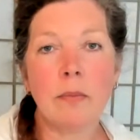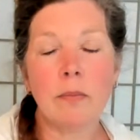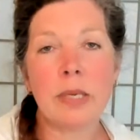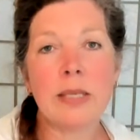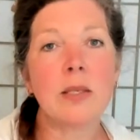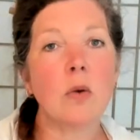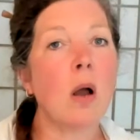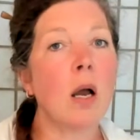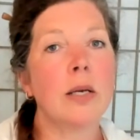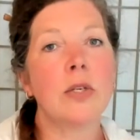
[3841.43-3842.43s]
be so
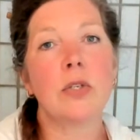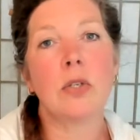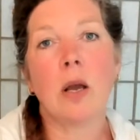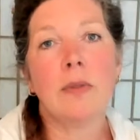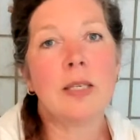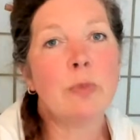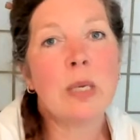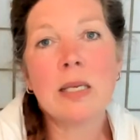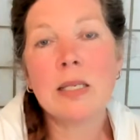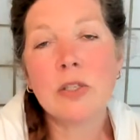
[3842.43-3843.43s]
harsh on this
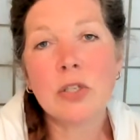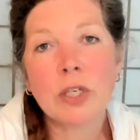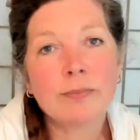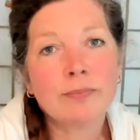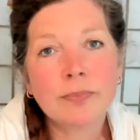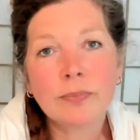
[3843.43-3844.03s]
PE teacher?